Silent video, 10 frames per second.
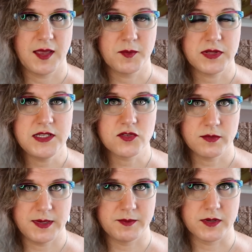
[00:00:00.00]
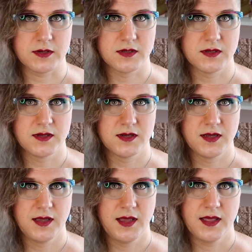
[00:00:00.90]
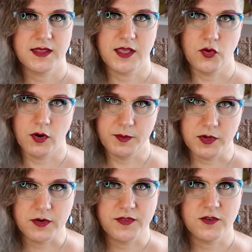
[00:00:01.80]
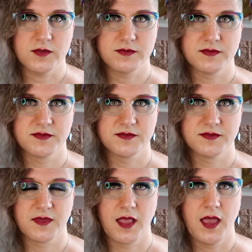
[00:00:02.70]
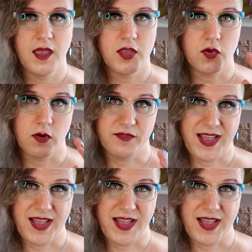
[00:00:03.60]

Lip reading: And please remember that you are beautiful, you are